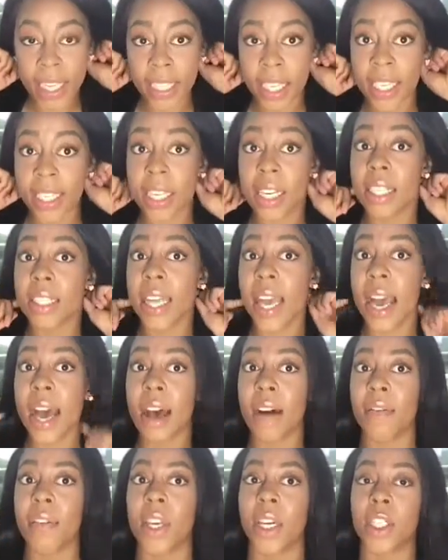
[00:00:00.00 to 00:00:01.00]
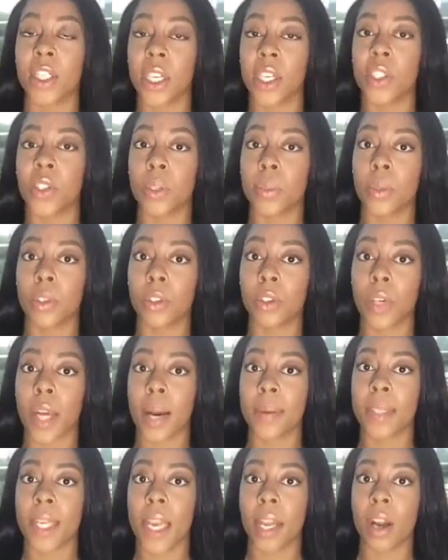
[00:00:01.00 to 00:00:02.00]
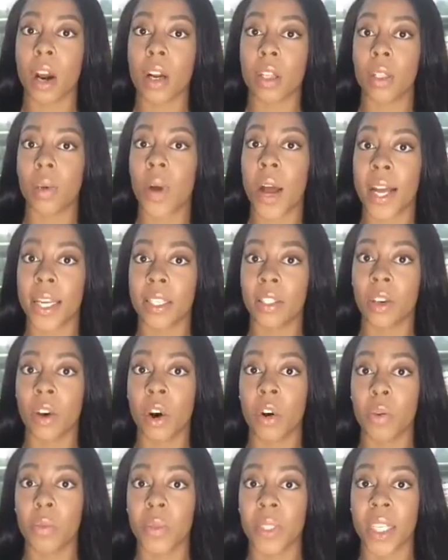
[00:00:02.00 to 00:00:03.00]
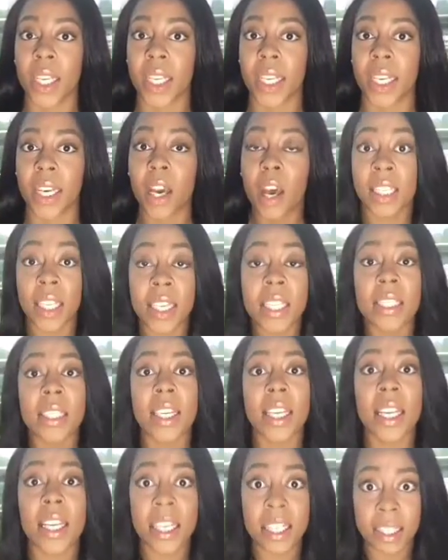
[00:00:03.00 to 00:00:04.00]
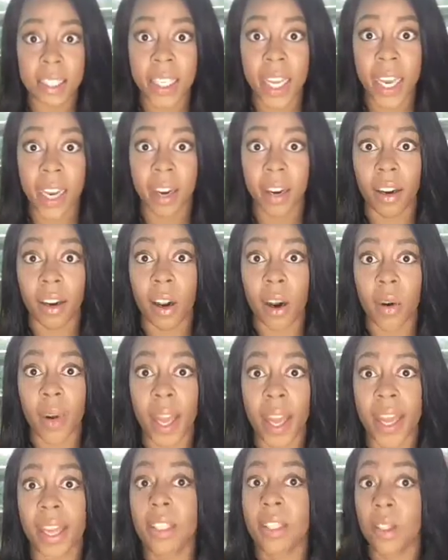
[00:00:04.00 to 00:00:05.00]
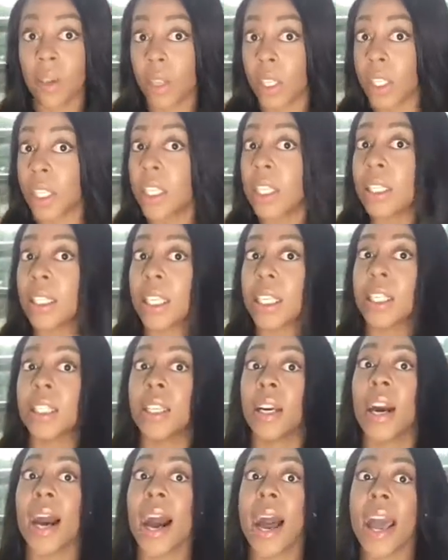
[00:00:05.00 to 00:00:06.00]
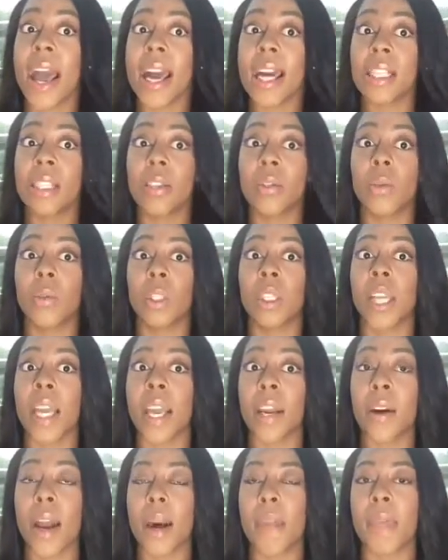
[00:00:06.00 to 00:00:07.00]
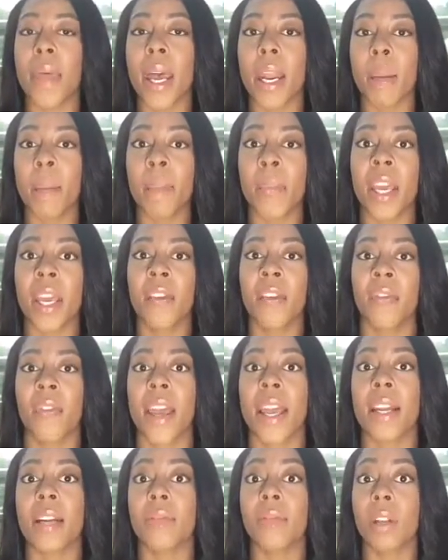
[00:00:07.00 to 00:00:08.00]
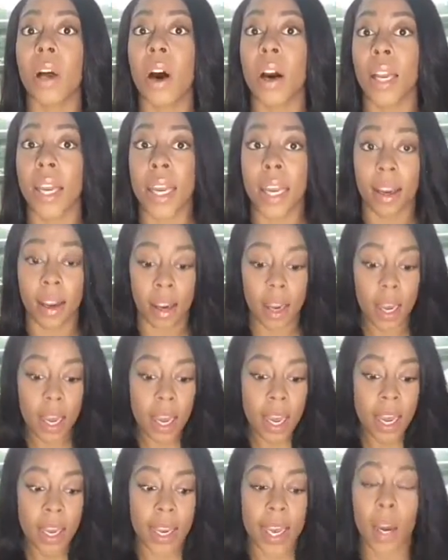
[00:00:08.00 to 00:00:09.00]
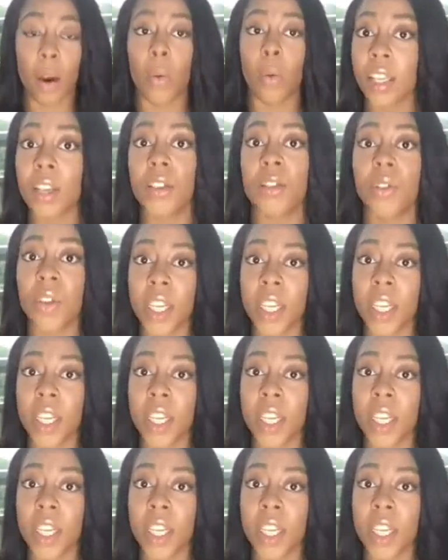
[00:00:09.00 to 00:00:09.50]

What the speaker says: It does have the adjustable straps, and it also has combs in it. Density is there, okay? So the density is there. I had to layer. I'm not a big fan of long hair. Now, you